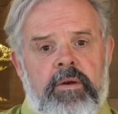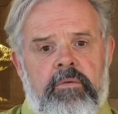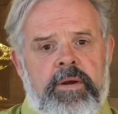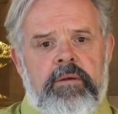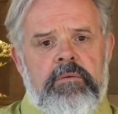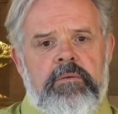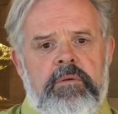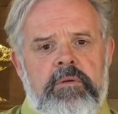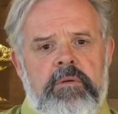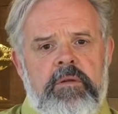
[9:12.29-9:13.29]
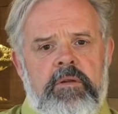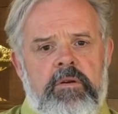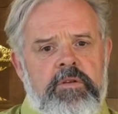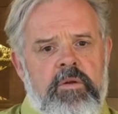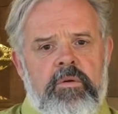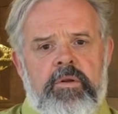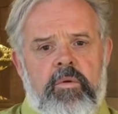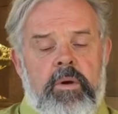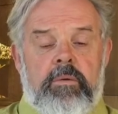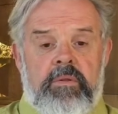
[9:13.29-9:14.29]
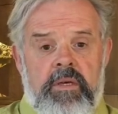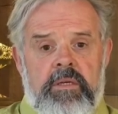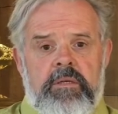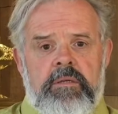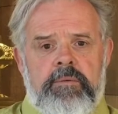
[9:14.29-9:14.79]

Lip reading: around. There is only a way with it.